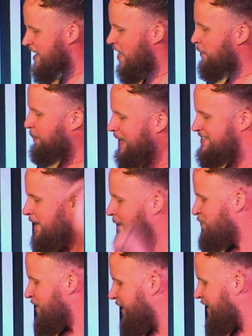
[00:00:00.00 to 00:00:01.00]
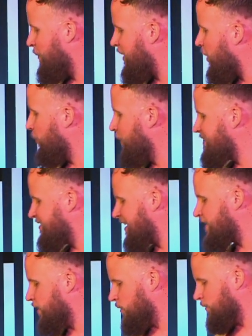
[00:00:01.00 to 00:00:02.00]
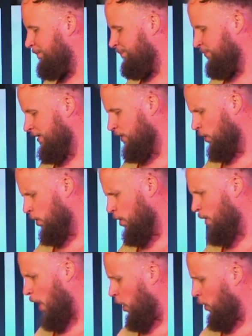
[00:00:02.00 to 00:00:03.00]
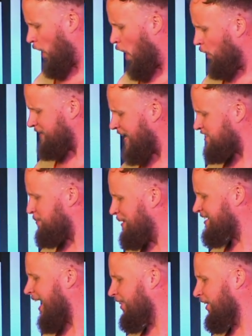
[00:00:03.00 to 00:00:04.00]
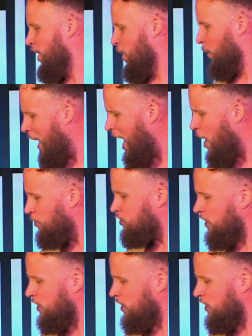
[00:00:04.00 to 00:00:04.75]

another place? Can we go to Ezekiel? Ooh, Old Testament, Tyler. Whoa,